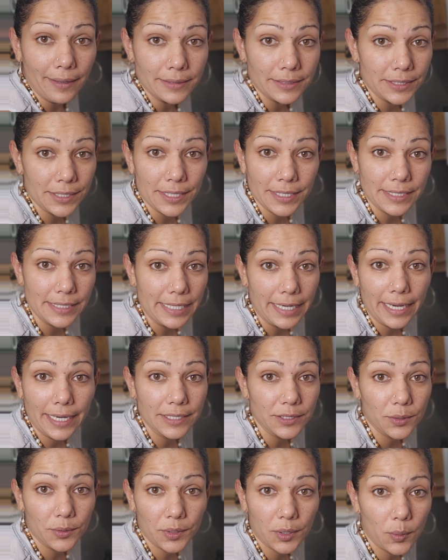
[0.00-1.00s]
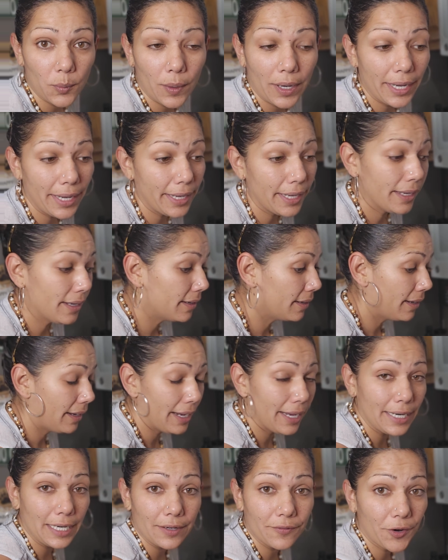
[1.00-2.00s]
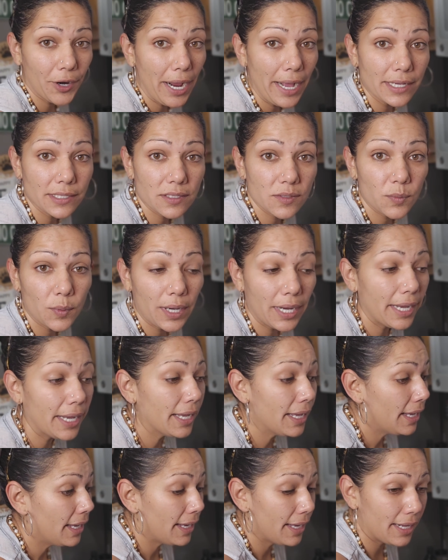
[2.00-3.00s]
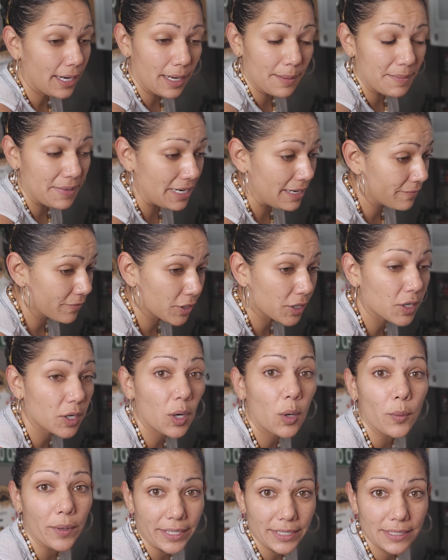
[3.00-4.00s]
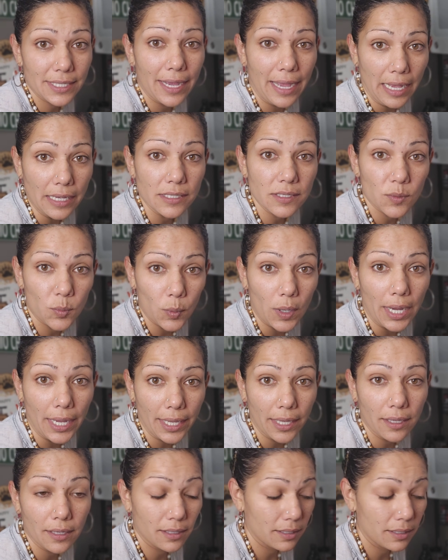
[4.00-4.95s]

To this day, I don't know why. I never asked why, and I'm never going to ask why.